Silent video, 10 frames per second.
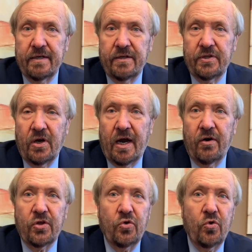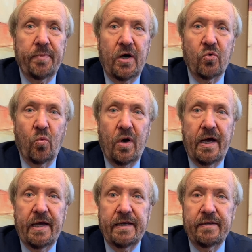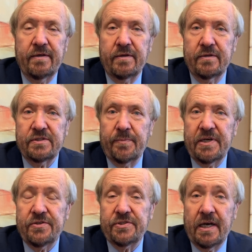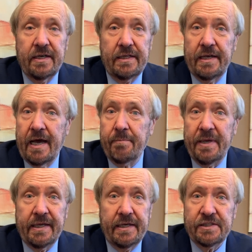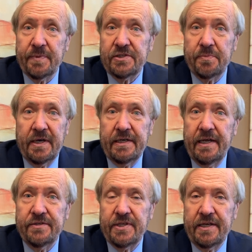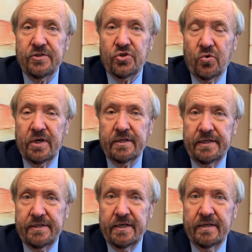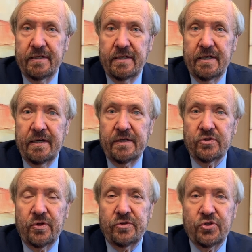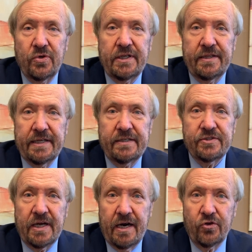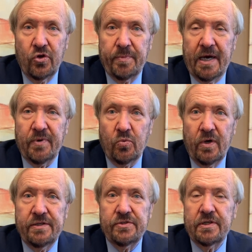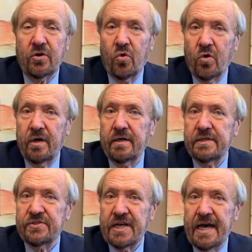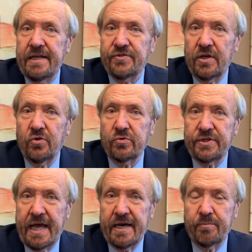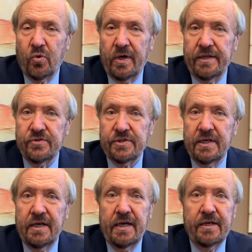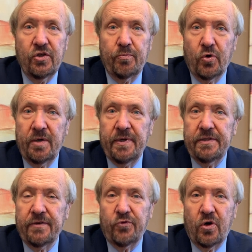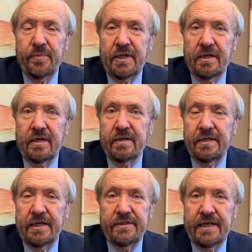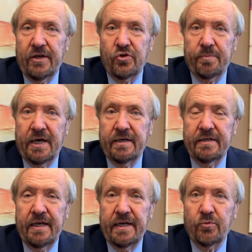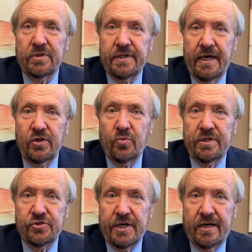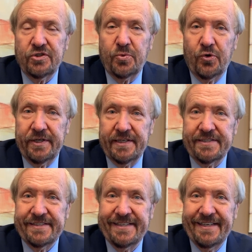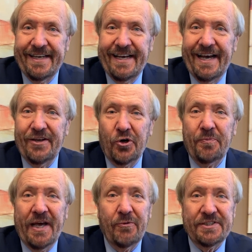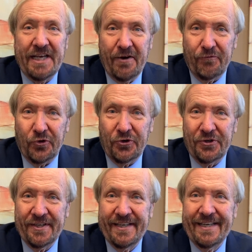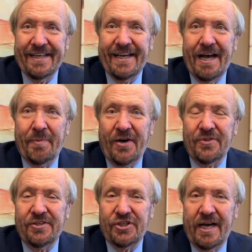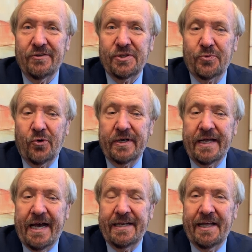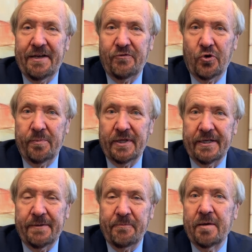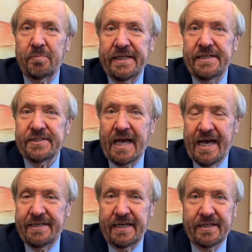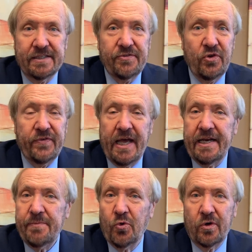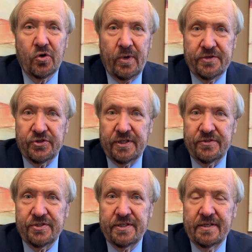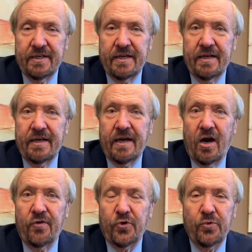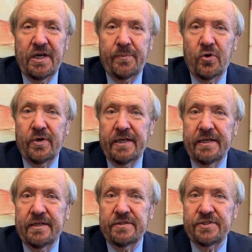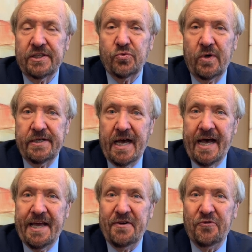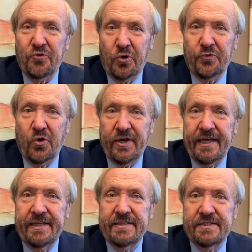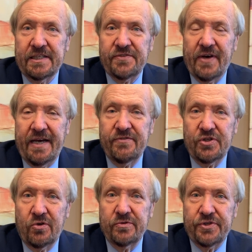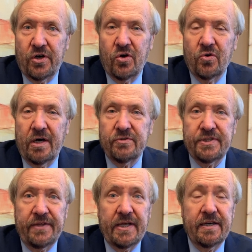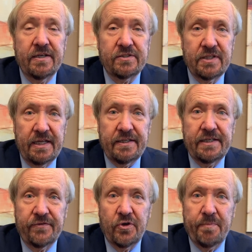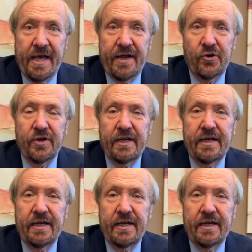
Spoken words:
They argue about why somebody's suddenly not making as much money as they historically did. So there's certainly things to argue about, but once the court decides on those data points, you put them in the formula, you hit the enter button, and it will tell you what the child support is. I hope that was helpful about the child support guideline formula. Please contact us if you have any more questions. Our phone number is 619-448-6500. I'll say that in a slightly different manner.